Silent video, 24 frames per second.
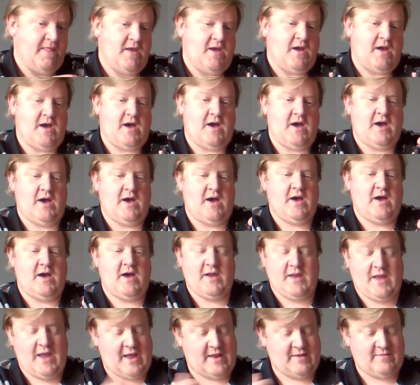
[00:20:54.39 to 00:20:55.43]

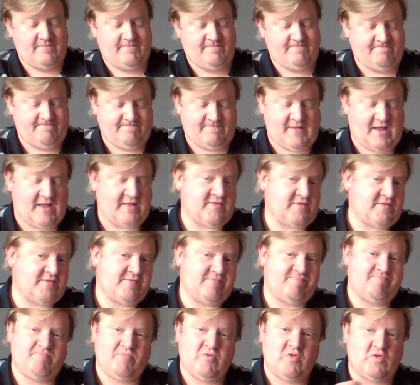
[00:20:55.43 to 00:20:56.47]
Again, that's
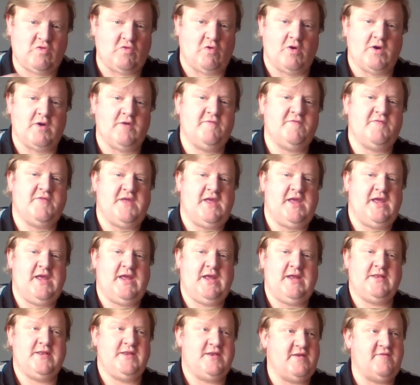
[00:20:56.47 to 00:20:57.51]
sort of
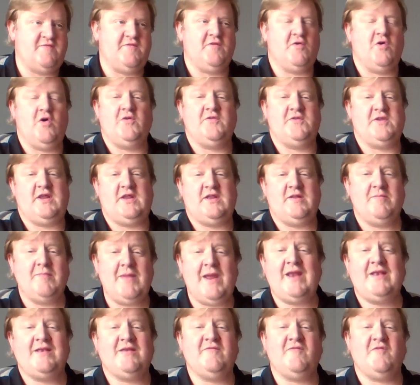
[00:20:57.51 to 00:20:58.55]
the difficulty. The
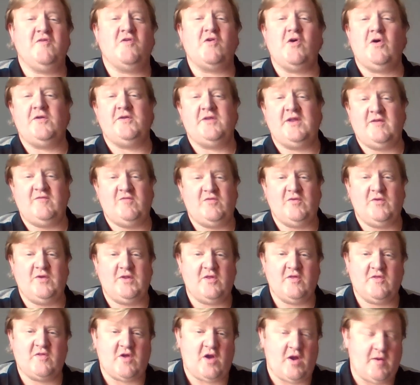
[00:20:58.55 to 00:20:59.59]
main difficulty of doing
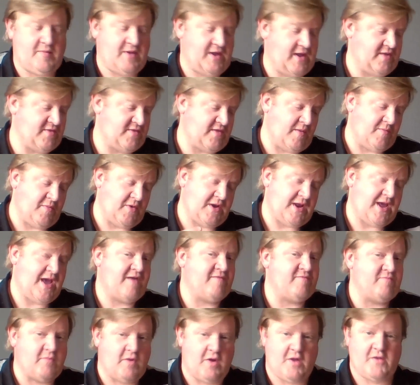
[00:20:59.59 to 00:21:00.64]
this army is I'm going to
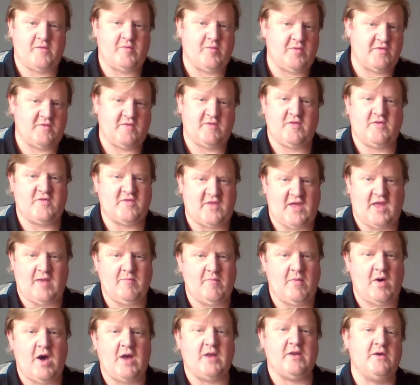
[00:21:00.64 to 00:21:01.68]
have multiples of the same
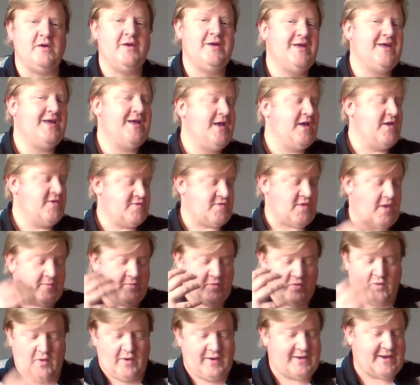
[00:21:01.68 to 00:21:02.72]
model, so I'm
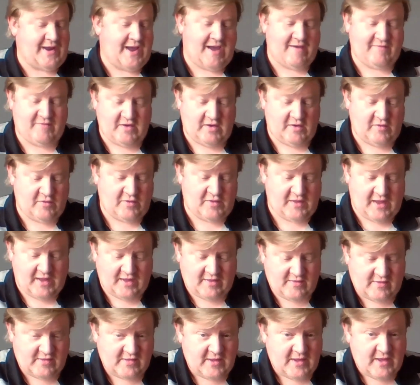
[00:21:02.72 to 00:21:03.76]
going to have to do
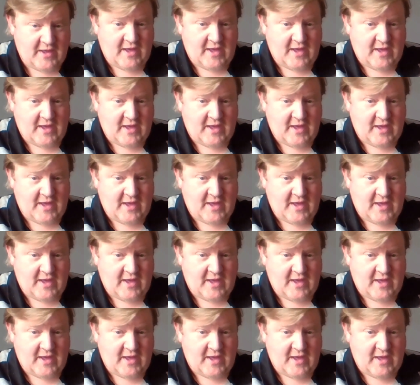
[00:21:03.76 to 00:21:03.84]
things.